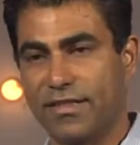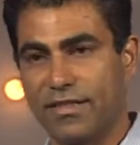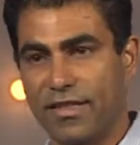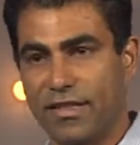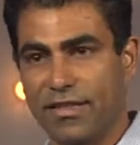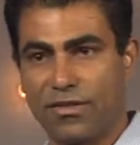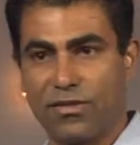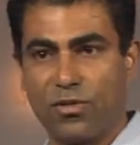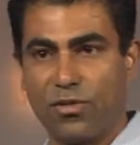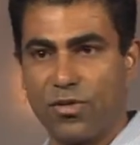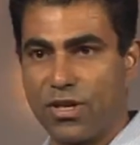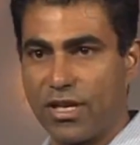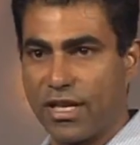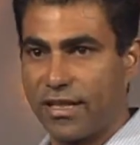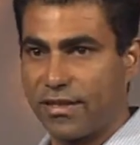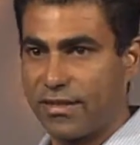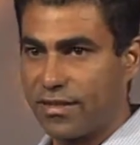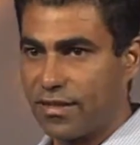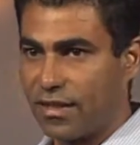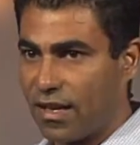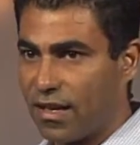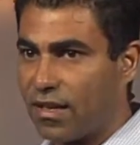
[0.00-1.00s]

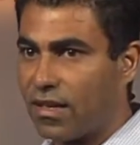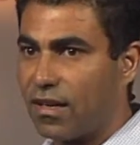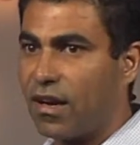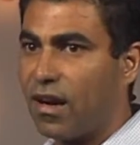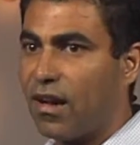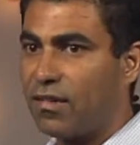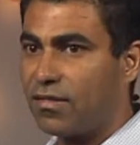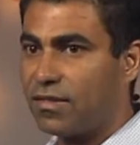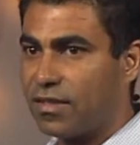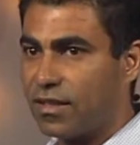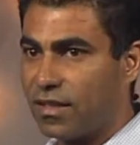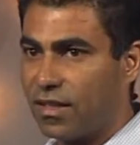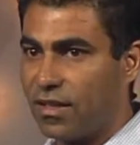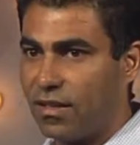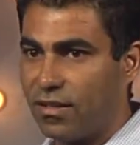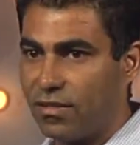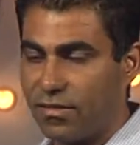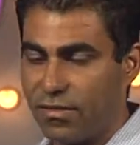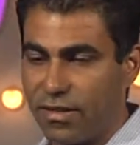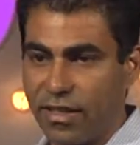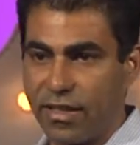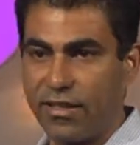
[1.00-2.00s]
associates across the
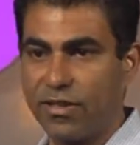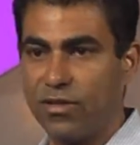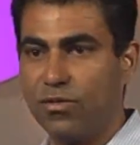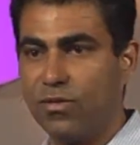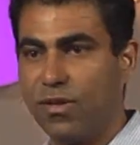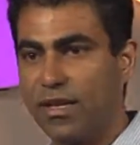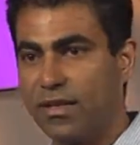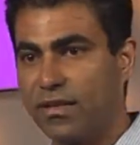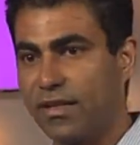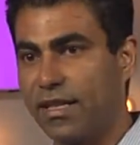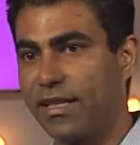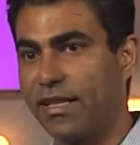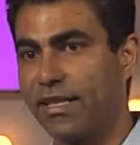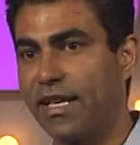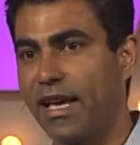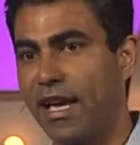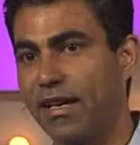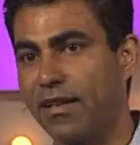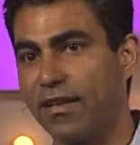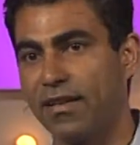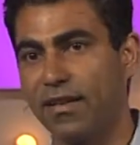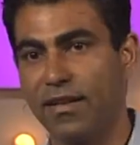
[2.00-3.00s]
country, US and
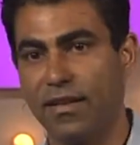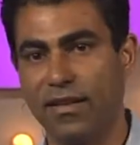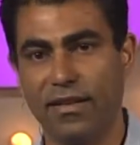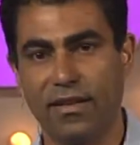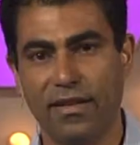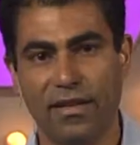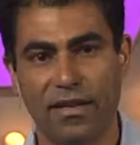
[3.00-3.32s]
Canada.